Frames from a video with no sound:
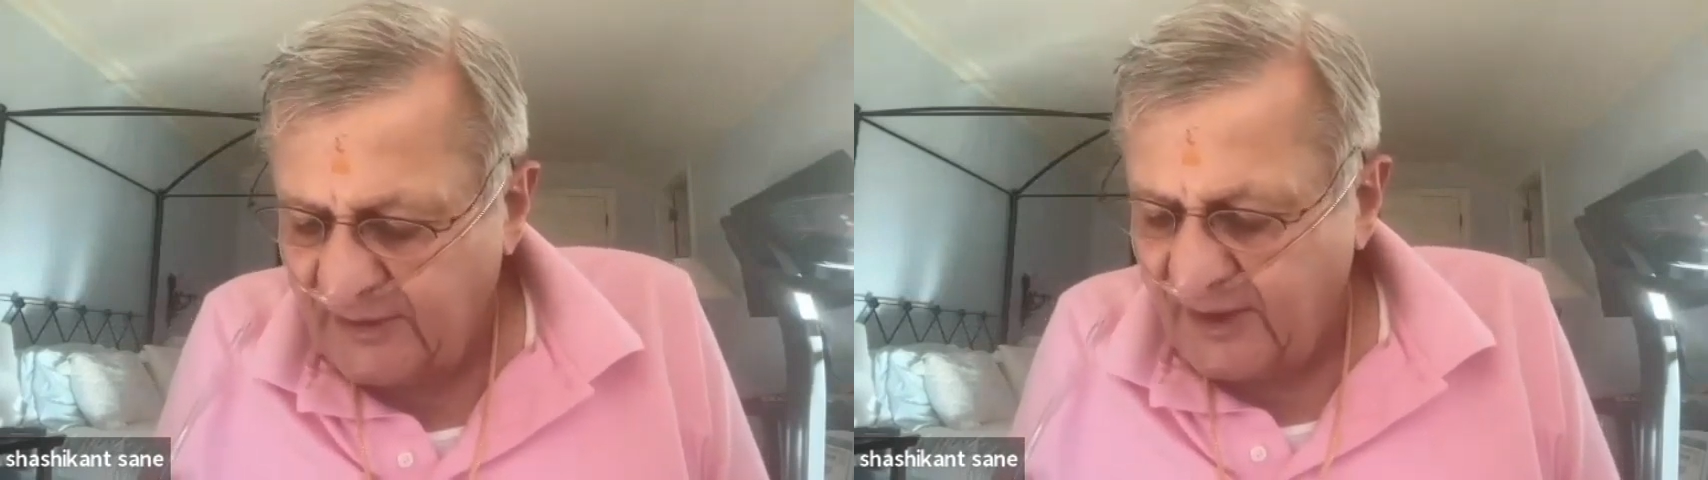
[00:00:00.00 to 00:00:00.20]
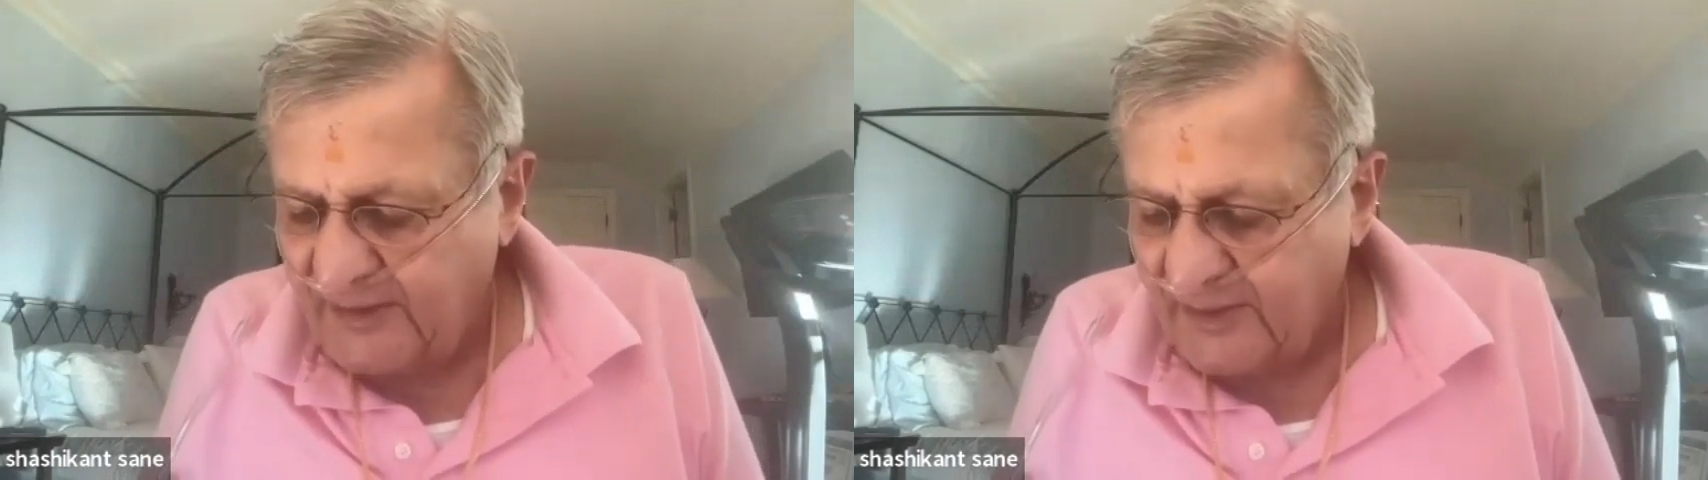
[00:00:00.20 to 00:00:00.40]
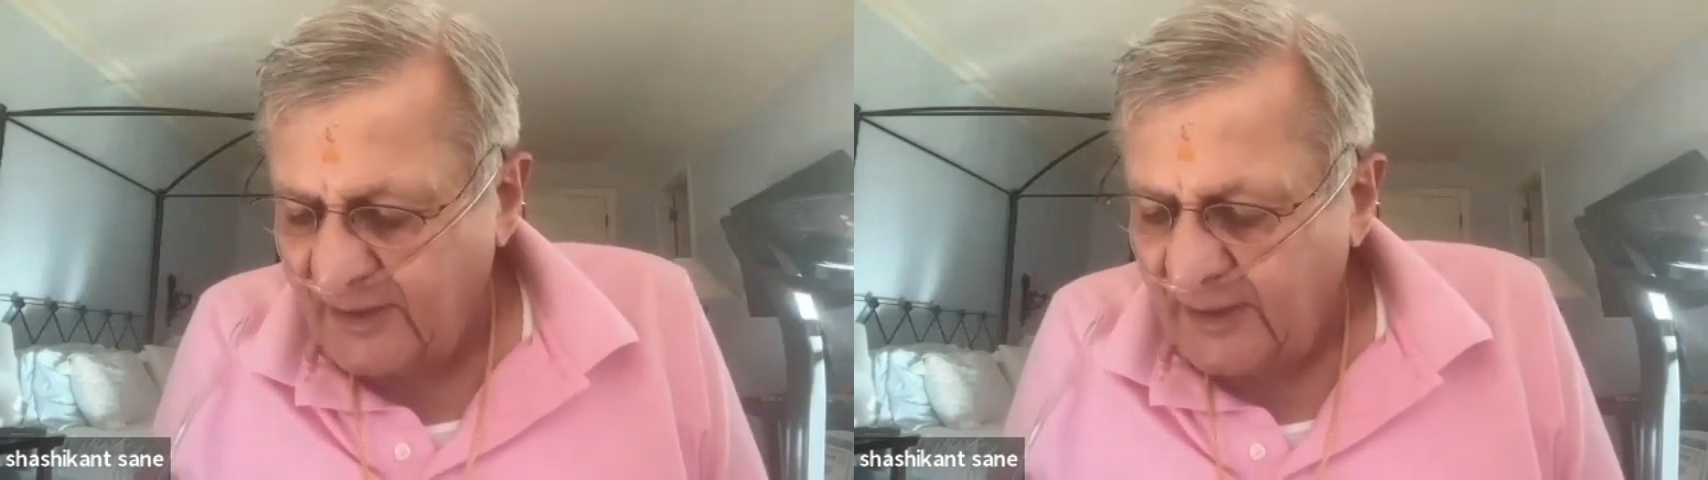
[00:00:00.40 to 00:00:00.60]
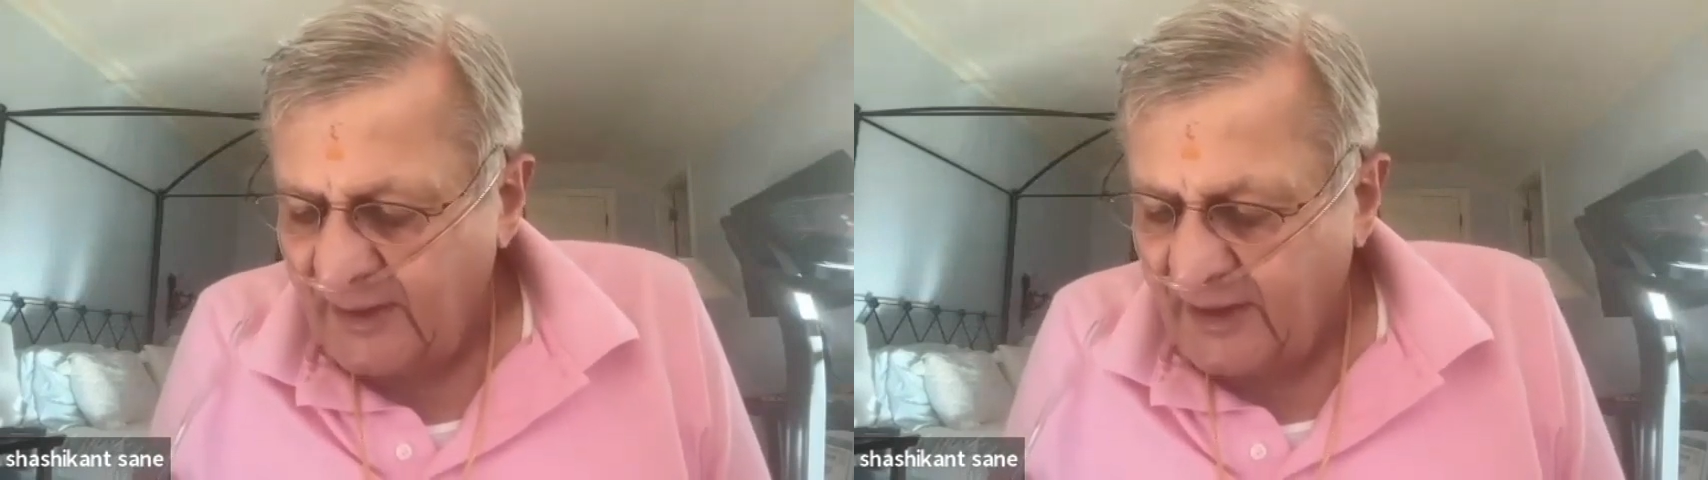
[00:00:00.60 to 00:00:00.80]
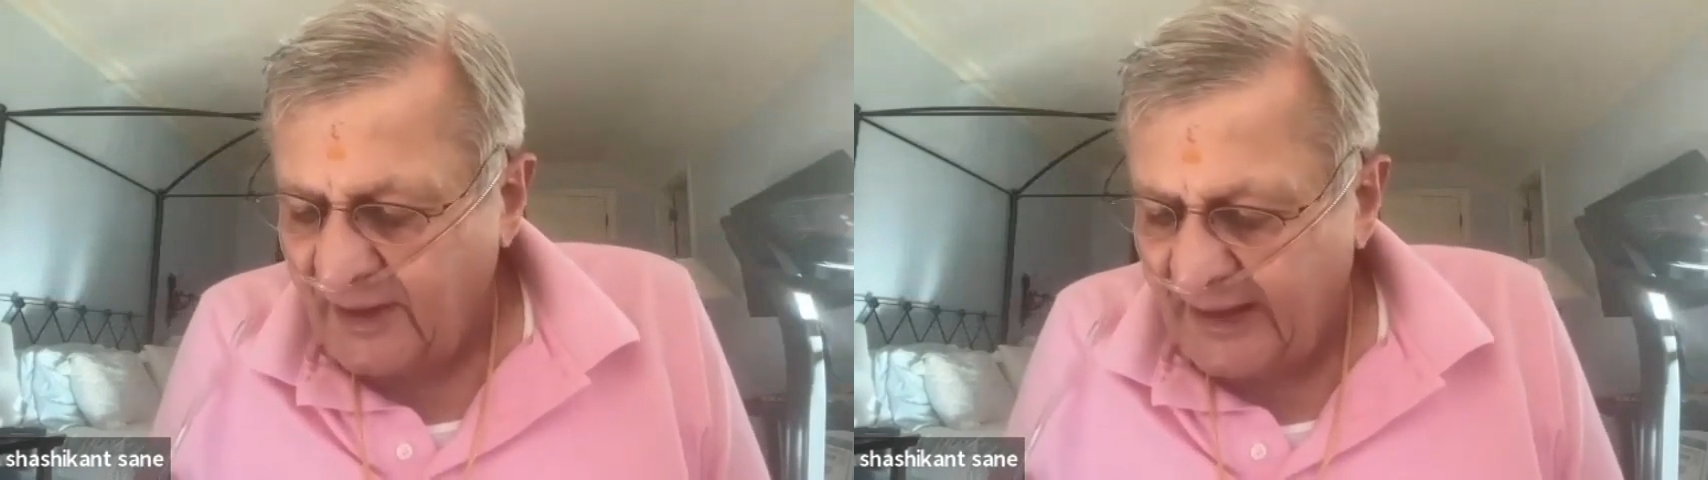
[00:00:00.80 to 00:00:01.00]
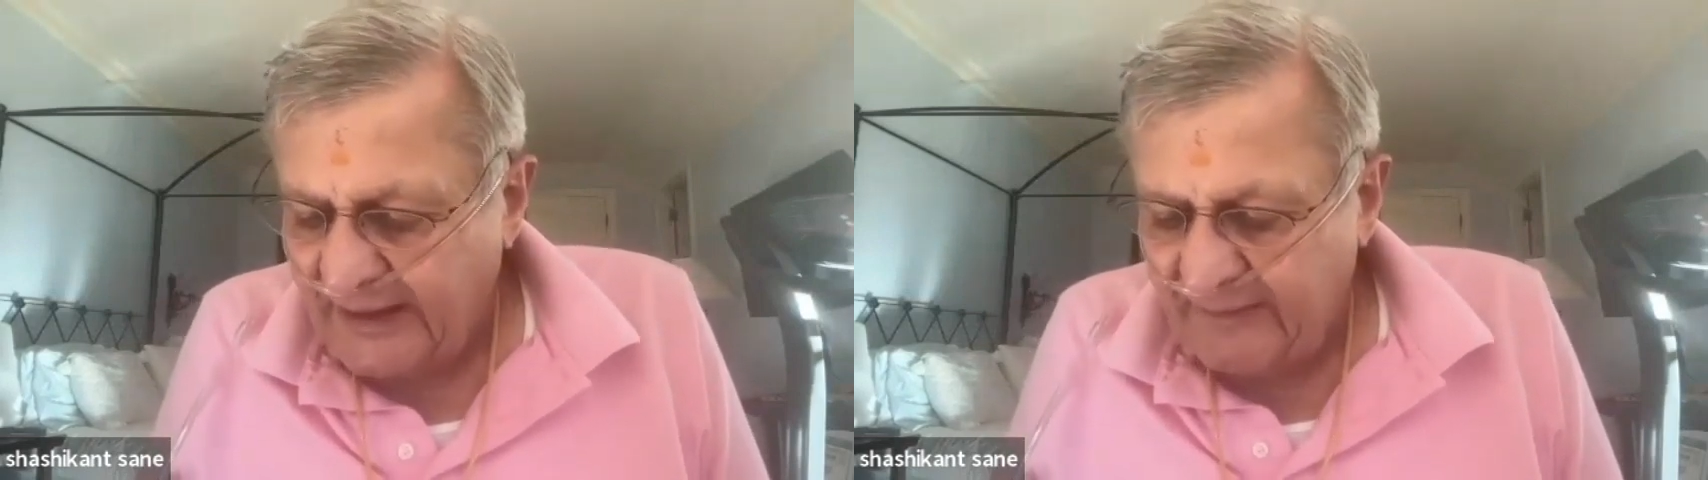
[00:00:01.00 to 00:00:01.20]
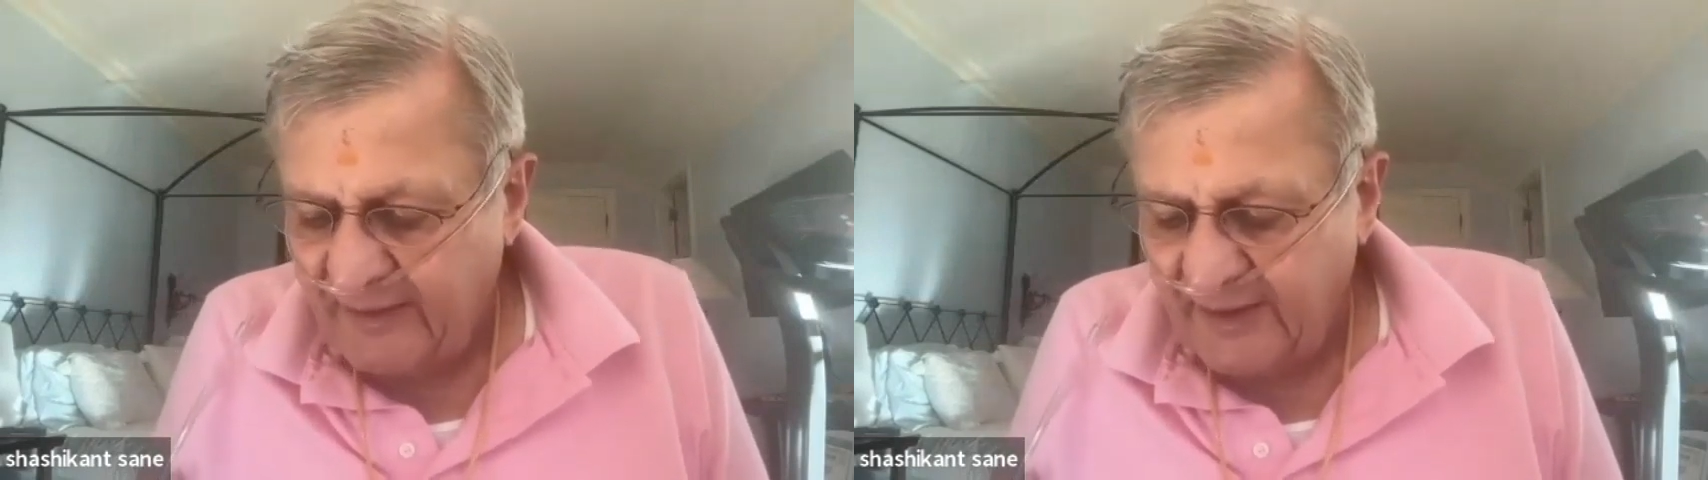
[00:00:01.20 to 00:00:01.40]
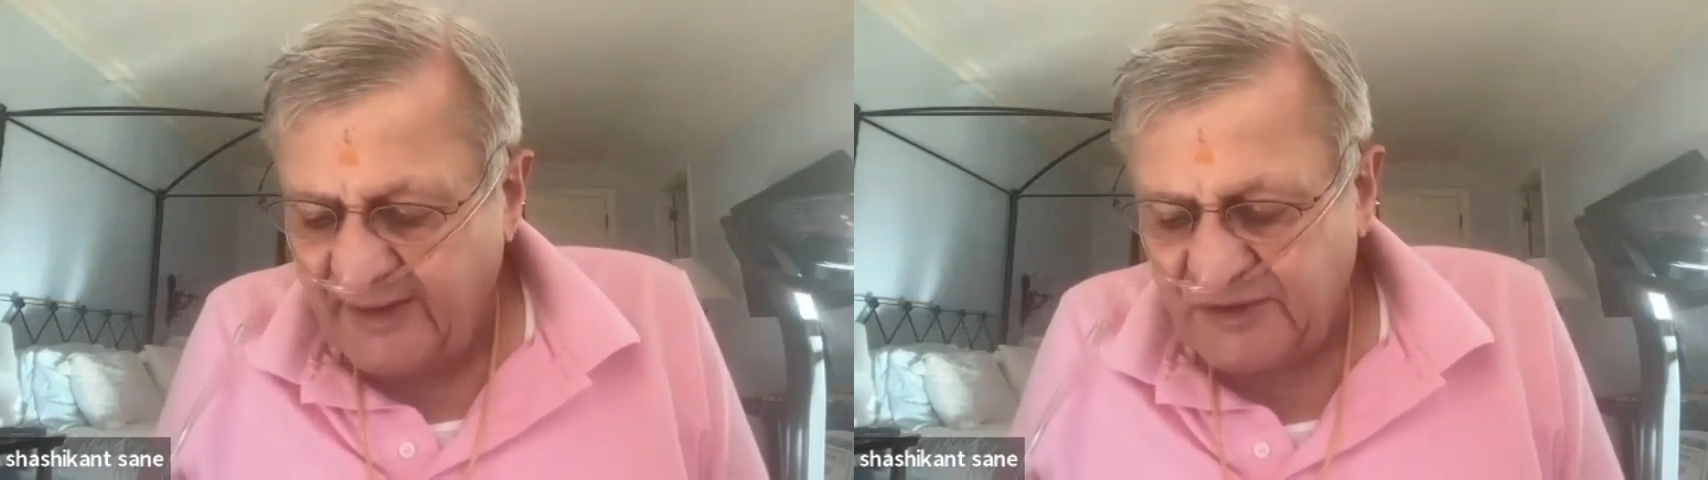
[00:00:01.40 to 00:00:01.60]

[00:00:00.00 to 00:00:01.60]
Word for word: increased creativity,